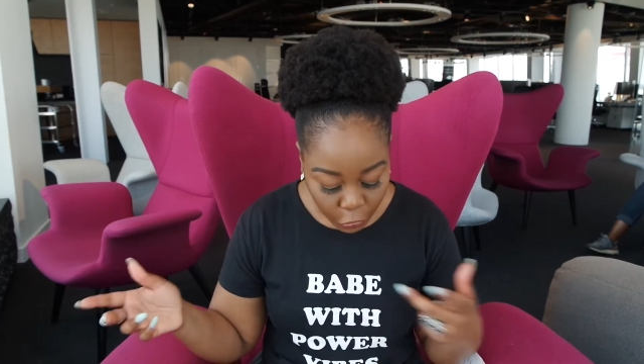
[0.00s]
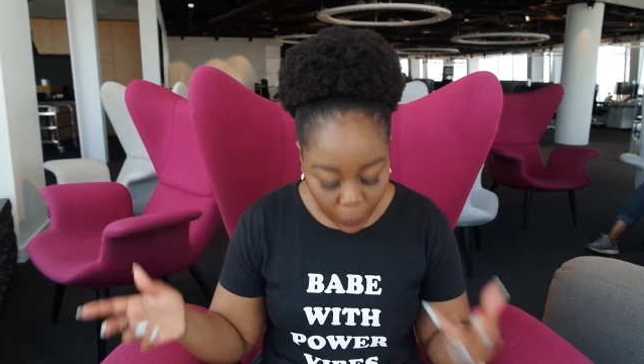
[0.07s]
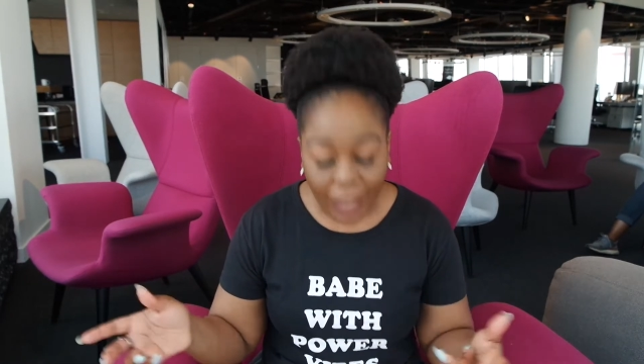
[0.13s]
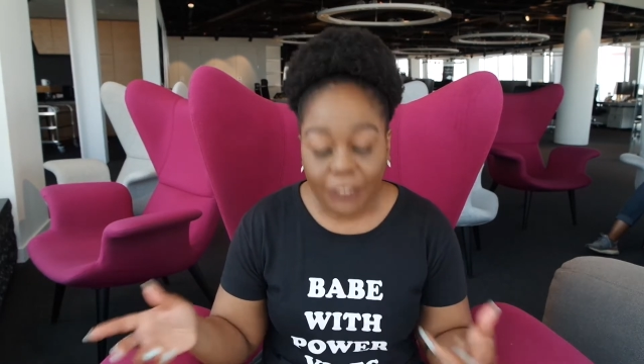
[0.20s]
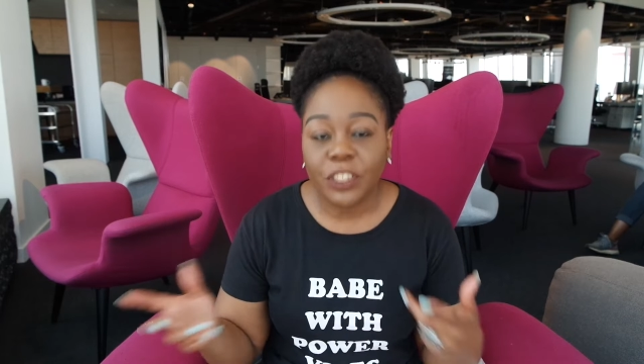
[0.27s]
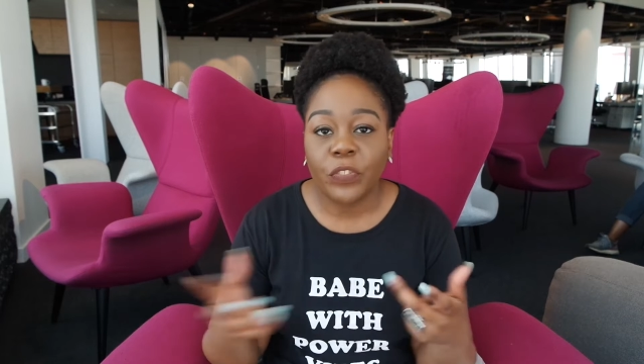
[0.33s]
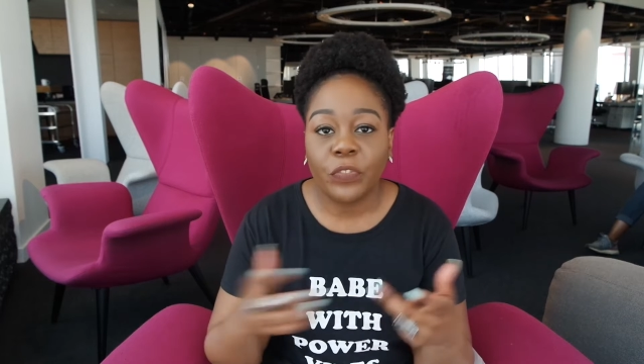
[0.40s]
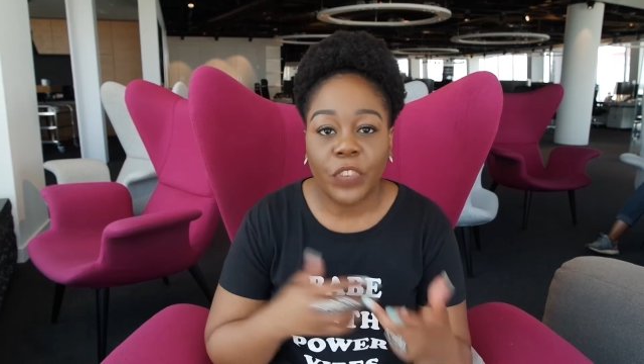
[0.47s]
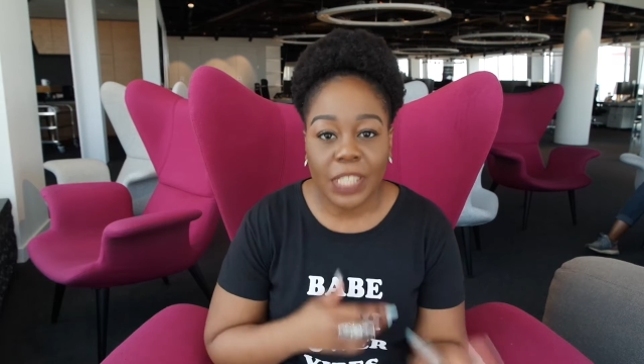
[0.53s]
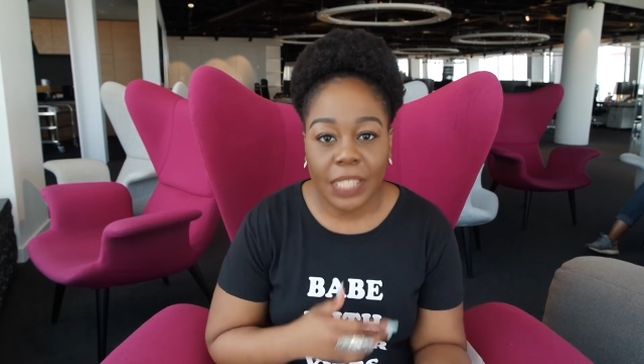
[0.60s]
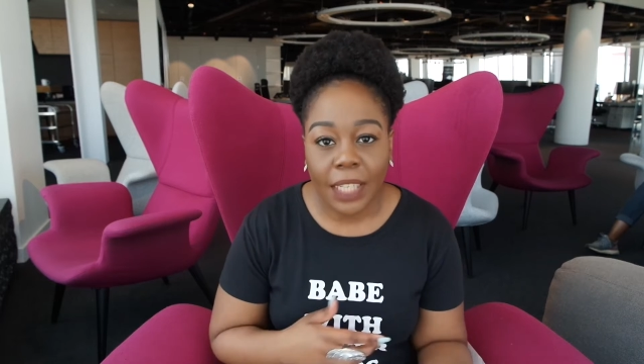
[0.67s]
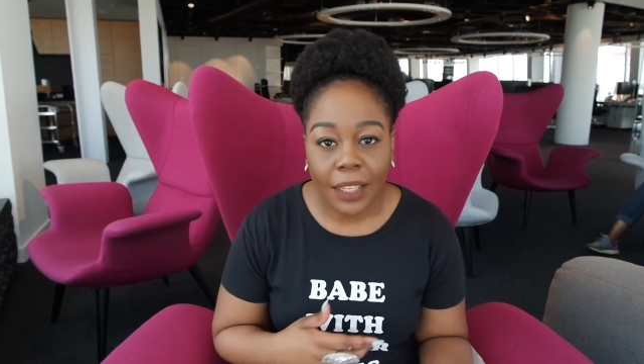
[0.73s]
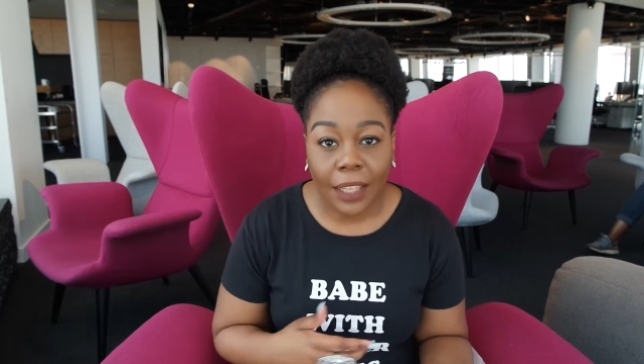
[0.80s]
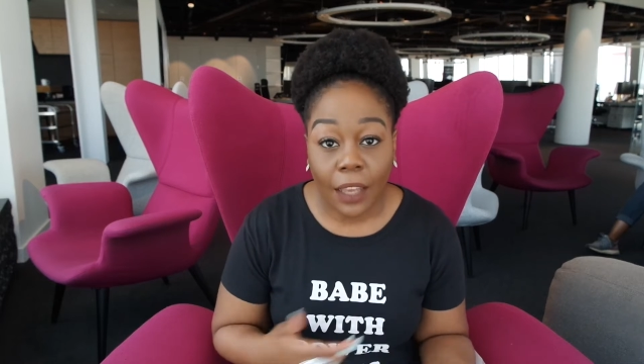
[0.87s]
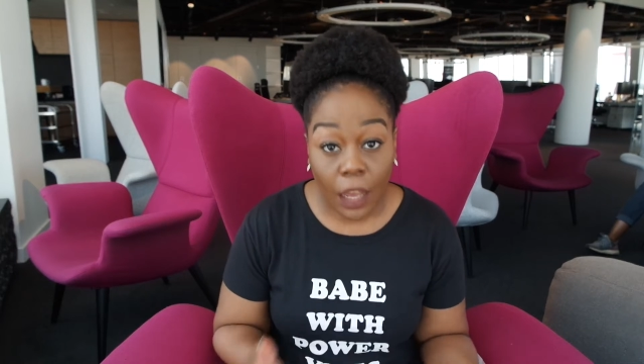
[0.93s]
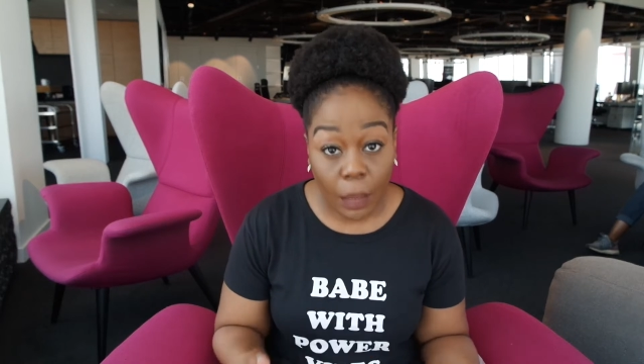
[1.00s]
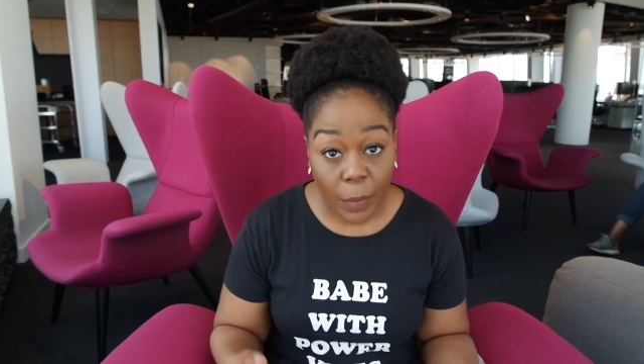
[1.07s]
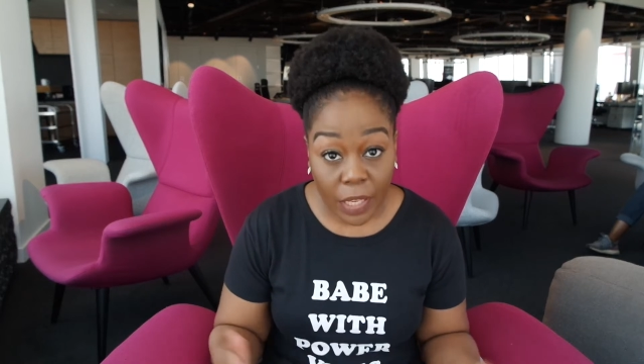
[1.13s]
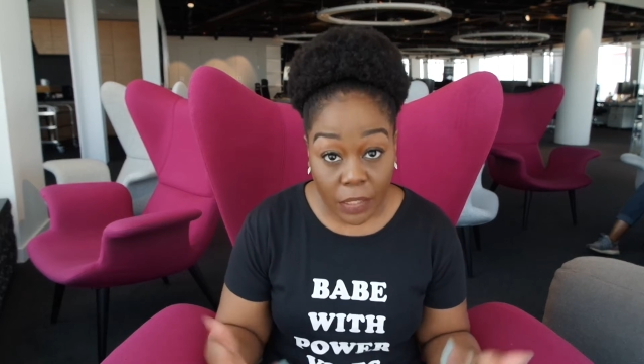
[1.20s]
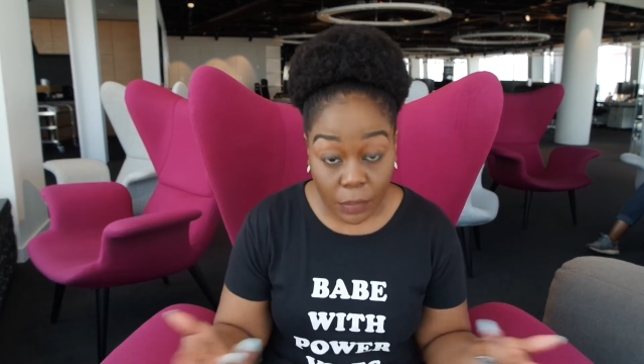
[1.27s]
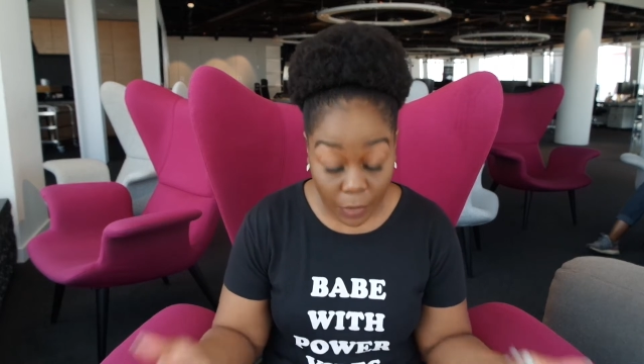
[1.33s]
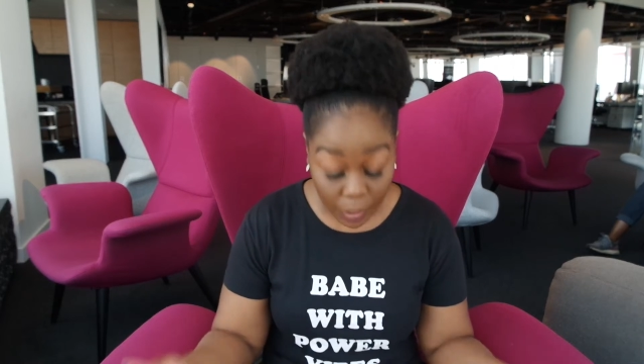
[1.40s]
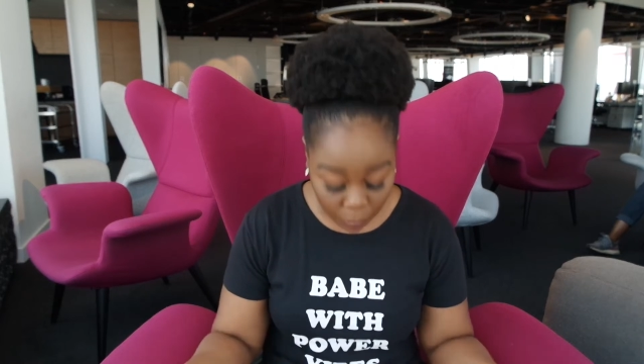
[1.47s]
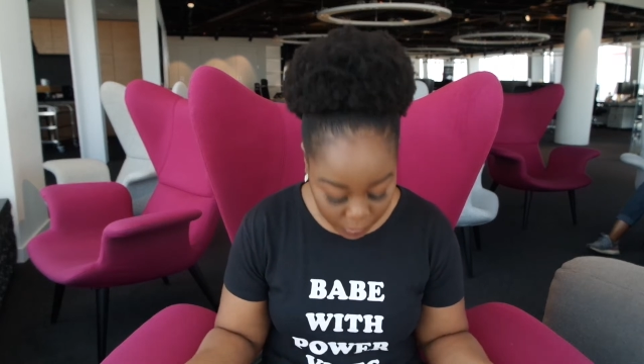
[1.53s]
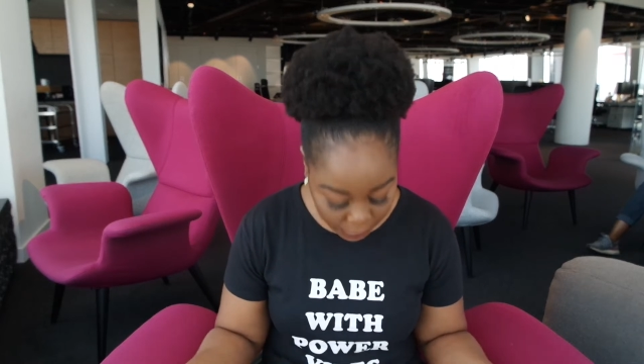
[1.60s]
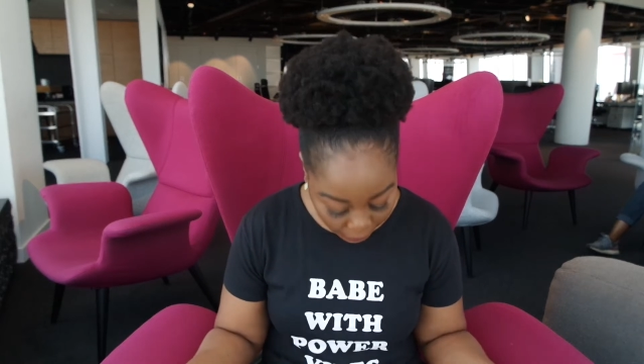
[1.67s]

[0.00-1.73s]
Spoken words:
you have to physically come in to be able